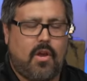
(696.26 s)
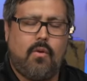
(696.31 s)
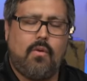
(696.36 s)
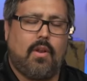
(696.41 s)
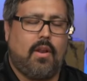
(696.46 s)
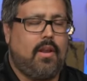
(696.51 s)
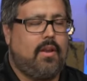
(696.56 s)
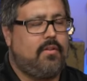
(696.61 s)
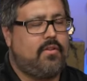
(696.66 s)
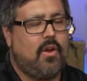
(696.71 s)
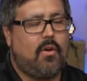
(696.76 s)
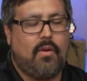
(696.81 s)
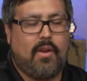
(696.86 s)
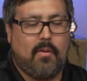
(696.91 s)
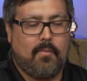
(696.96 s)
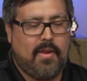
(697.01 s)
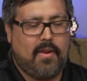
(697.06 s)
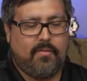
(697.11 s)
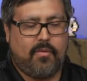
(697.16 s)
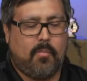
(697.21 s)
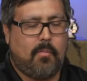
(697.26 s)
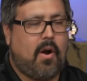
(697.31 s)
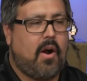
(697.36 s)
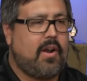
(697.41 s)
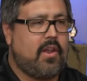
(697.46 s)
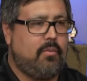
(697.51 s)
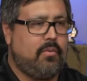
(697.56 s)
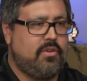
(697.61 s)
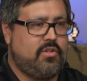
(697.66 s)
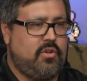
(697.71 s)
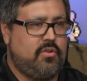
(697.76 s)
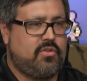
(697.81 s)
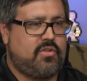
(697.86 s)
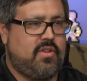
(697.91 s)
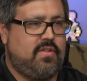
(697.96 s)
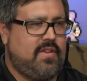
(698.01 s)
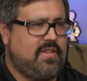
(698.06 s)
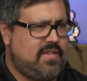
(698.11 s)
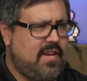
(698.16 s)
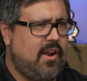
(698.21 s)
totally totally i mean the market was used to
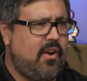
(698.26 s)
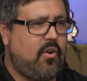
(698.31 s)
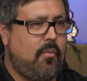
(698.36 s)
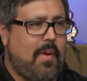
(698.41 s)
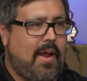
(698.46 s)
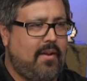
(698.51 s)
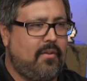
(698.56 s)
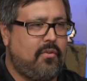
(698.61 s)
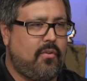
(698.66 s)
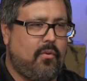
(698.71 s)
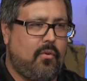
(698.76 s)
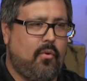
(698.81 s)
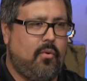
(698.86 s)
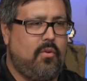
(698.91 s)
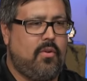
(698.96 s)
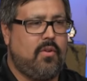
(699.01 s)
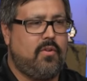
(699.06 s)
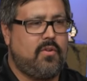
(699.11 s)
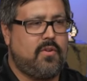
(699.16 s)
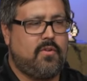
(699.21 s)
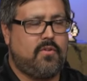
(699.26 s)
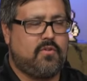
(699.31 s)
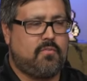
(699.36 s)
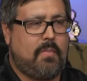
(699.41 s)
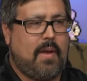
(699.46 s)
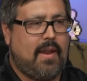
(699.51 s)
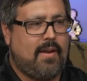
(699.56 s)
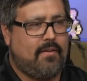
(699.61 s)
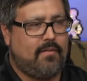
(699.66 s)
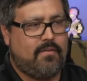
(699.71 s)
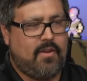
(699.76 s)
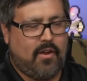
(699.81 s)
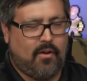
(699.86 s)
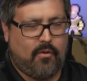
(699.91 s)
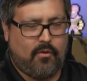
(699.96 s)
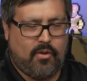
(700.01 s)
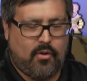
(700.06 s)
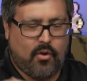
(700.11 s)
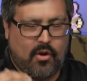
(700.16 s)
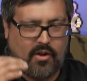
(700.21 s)
this incremental you, you spent you know
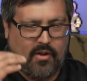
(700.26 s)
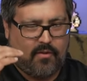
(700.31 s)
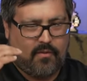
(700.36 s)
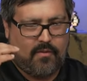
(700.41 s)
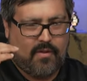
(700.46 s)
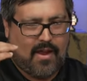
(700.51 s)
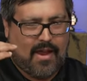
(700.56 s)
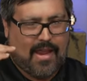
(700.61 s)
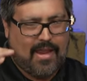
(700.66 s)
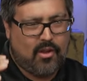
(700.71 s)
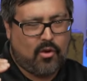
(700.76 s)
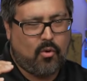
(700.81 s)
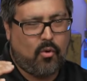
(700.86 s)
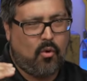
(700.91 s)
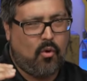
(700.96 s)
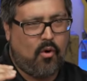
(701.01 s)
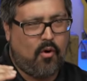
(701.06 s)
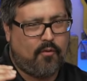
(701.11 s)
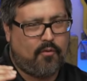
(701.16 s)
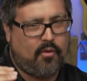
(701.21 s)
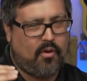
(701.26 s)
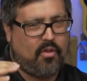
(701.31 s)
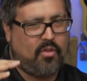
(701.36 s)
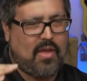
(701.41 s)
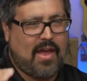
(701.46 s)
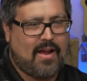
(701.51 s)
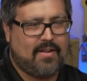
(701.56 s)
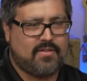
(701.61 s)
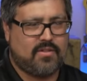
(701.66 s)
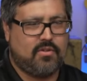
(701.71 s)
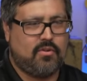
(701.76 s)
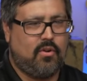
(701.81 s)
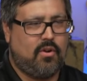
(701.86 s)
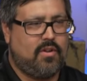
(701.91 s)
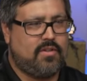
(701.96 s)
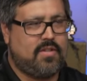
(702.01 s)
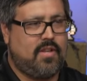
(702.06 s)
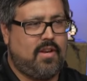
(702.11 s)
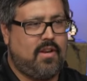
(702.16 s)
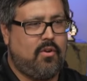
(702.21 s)
you got a eight core for a thousand dollars
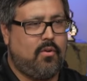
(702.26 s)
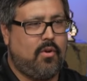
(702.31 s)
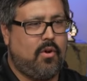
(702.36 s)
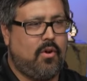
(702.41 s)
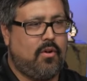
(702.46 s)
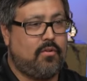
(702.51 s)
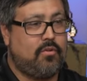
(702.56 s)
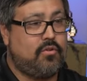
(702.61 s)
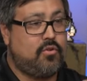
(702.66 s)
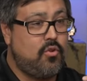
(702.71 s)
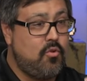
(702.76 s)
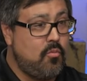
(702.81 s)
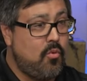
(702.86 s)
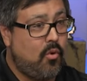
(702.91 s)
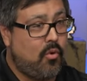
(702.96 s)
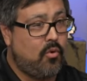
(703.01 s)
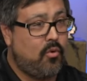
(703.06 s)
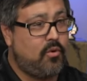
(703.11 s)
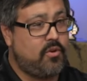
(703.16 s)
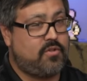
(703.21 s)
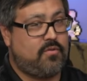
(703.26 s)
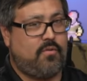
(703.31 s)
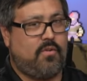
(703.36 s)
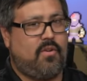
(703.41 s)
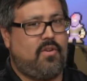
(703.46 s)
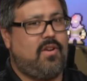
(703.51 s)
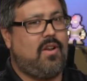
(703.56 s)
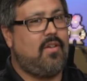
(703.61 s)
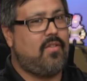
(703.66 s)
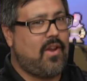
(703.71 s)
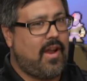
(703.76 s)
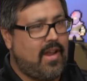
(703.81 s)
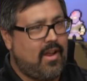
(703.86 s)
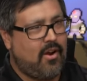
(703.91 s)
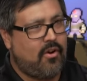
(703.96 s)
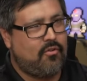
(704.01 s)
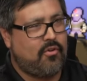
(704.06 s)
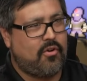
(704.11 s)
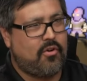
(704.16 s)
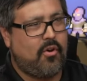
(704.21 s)
then you got two more cores for another eight
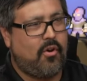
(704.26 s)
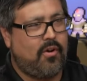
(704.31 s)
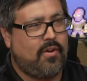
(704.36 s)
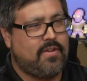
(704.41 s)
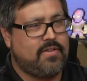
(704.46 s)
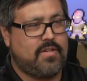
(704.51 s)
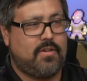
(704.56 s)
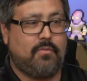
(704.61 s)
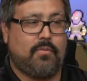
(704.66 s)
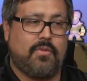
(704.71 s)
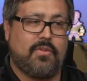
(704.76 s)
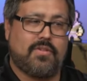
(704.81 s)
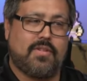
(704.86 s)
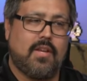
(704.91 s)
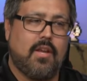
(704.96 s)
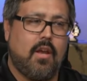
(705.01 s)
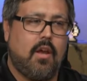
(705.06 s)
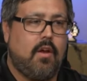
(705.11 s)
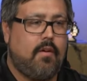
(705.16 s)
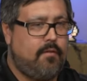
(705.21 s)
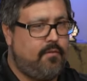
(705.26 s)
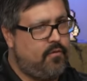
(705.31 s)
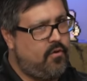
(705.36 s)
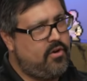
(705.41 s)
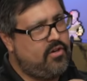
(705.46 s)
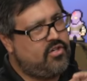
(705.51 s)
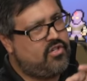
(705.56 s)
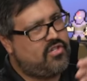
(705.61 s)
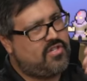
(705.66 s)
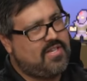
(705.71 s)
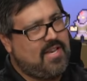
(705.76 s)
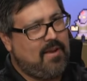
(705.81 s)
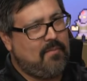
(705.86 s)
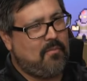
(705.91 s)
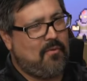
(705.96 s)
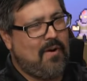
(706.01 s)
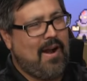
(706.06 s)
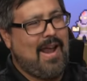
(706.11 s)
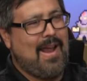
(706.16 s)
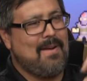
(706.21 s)
hundred dollars yeah. it was mm -hmm very steep
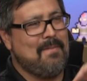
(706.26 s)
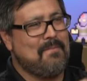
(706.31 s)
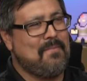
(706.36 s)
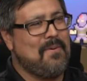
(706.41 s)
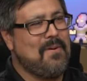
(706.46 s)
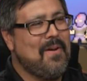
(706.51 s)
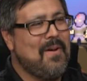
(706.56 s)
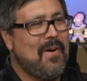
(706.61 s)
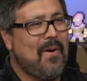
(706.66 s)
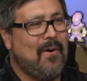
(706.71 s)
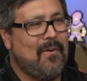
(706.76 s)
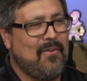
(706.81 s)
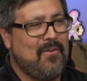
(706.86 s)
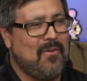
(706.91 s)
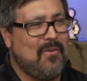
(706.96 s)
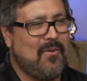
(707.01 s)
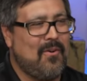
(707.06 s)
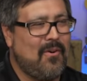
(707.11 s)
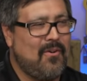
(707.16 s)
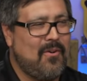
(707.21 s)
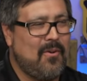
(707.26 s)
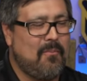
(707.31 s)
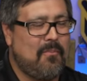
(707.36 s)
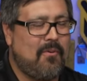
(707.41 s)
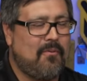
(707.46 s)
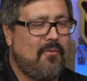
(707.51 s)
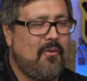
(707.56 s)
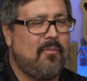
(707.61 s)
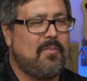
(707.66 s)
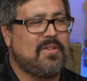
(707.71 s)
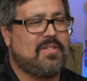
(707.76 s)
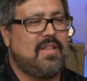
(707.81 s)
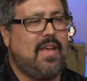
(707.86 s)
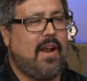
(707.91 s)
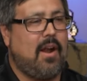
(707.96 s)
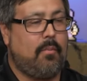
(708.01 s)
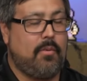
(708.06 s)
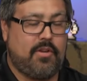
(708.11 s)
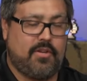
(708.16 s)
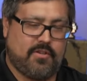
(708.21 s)
ramp on your on your performance there,
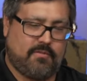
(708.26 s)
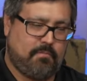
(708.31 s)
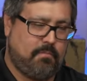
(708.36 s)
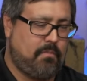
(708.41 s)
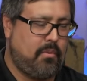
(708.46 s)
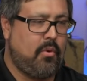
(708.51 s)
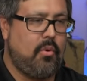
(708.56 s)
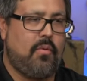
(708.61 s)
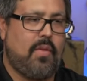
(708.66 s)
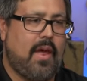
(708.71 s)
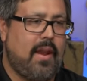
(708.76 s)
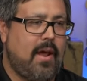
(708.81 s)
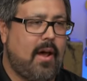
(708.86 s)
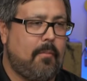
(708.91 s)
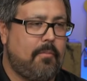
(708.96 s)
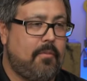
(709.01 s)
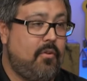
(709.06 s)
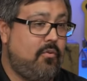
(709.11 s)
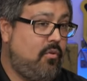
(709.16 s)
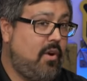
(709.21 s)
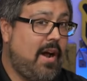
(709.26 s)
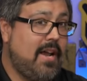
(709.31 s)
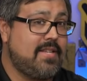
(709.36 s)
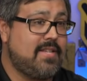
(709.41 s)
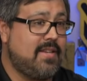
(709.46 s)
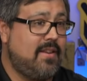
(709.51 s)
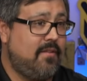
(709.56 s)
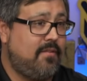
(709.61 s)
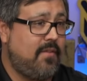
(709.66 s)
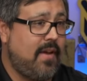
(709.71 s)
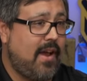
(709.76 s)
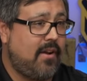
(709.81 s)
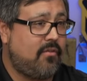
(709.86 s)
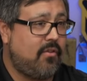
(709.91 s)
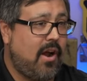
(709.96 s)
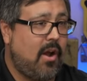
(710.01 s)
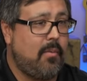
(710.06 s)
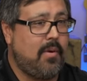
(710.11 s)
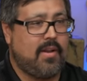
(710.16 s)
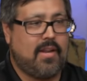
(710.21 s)
and we just blew that up, the Ryzen effect,
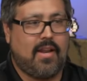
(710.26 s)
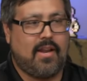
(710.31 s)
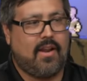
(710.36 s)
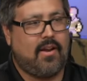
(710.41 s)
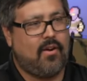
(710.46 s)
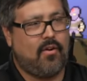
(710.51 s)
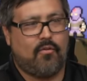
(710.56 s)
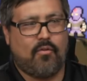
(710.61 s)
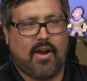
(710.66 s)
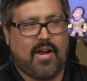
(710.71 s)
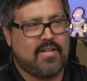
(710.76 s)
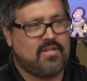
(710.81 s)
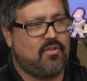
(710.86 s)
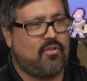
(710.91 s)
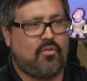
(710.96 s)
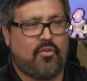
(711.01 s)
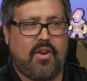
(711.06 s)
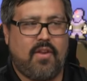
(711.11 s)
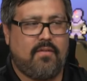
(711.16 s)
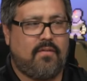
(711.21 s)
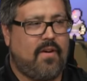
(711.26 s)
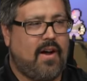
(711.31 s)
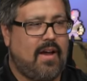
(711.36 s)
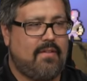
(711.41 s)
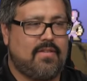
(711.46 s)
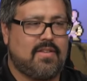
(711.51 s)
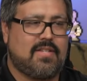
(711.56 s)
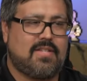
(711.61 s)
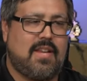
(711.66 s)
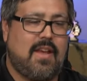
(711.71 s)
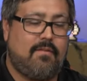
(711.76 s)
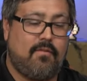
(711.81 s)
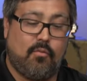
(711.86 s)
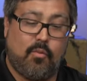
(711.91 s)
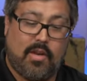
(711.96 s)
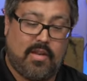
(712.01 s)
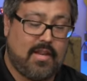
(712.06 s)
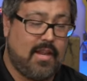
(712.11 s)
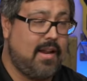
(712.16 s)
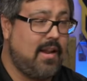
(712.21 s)
right? We did it at Ryzen 3, 5, and 7, we
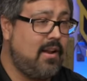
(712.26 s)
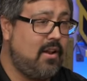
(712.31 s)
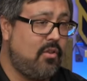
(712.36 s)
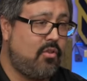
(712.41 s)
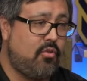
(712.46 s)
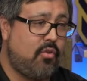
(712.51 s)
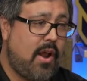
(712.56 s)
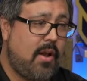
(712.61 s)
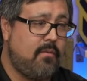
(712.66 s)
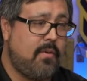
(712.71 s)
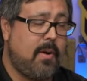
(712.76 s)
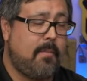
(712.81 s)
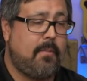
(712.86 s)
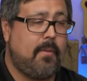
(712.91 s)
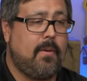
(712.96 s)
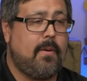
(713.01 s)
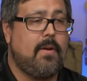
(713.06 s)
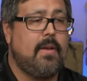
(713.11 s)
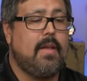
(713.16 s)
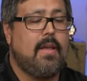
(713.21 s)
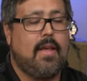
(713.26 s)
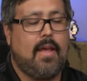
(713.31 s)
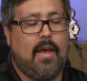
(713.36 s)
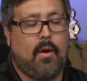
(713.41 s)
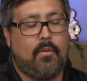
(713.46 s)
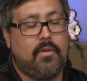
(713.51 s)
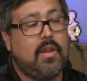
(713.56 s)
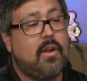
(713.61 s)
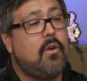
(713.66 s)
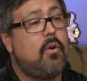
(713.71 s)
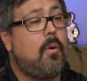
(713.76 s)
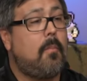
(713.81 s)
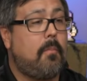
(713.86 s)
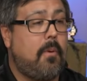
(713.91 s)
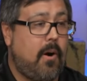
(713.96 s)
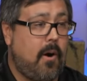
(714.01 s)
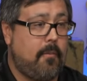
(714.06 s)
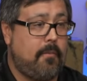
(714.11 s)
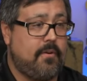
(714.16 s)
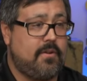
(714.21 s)
did it at Threadripper, and we did it on
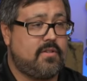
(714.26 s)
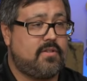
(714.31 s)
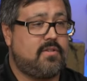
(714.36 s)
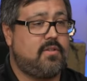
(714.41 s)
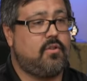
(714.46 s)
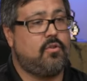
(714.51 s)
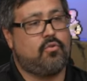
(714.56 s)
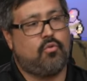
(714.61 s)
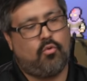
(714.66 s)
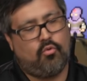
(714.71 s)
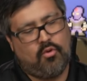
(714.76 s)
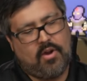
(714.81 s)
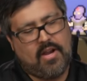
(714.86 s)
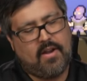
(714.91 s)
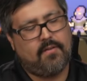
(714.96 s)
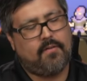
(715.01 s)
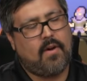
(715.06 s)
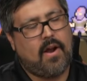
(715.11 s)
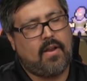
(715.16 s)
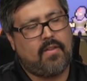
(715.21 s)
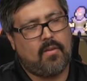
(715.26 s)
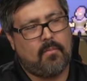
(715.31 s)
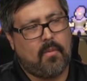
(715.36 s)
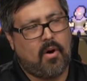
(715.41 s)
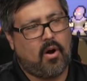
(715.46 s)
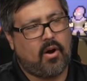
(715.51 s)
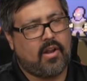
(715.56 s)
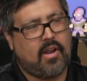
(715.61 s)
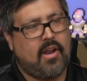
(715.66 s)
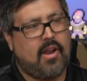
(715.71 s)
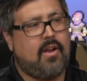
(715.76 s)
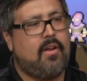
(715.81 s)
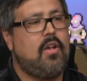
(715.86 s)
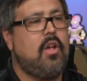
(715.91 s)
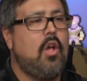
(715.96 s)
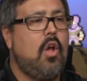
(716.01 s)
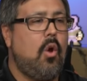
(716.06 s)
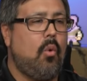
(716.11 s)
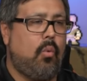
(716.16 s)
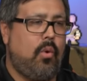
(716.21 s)
purpose, because we're redefining the market,
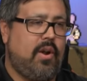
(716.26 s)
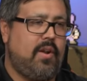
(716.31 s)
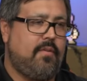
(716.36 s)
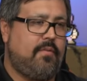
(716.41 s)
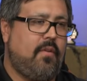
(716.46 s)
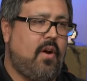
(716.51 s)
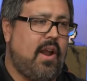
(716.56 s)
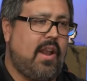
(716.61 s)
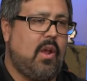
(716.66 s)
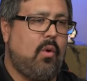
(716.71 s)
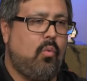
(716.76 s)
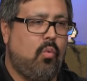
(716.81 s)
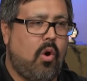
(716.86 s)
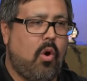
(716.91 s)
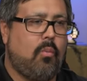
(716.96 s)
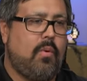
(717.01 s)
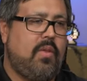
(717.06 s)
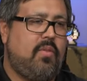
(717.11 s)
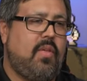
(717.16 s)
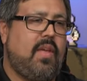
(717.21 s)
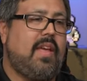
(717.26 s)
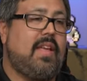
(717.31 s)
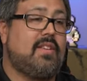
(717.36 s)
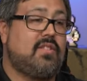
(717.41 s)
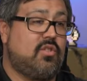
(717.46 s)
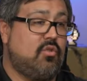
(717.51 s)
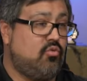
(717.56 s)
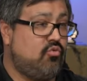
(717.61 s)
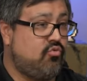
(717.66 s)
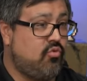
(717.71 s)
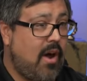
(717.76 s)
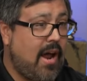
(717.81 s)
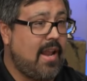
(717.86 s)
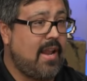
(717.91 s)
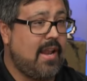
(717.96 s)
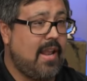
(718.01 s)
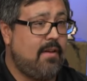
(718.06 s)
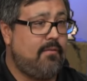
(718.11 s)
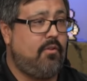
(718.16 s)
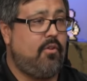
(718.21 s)
we're defining what we think is the right
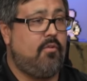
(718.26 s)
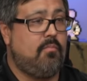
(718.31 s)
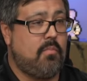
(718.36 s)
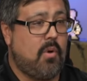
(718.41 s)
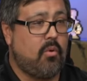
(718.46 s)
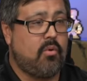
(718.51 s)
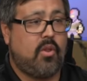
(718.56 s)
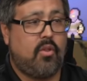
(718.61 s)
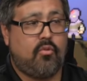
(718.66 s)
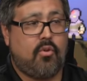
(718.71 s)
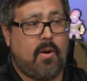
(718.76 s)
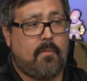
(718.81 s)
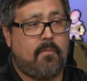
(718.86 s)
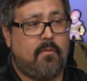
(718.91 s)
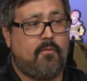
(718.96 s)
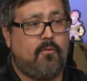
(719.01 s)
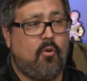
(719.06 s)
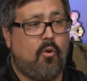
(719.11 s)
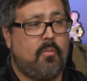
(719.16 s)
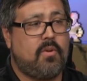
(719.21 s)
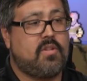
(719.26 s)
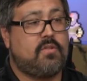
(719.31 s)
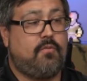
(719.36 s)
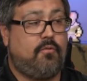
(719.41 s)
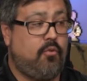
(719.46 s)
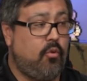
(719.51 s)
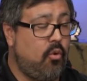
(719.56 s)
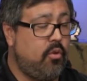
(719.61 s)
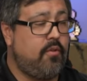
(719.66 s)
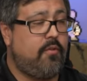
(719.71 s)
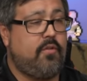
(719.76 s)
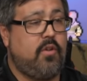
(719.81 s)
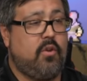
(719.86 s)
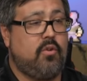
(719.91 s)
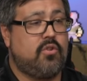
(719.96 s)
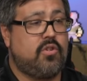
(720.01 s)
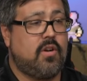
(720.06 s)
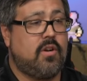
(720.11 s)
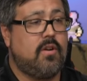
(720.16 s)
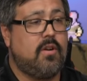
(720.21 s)
level of multi-thread performance for the
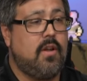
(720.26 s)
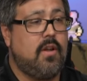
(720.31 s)
future.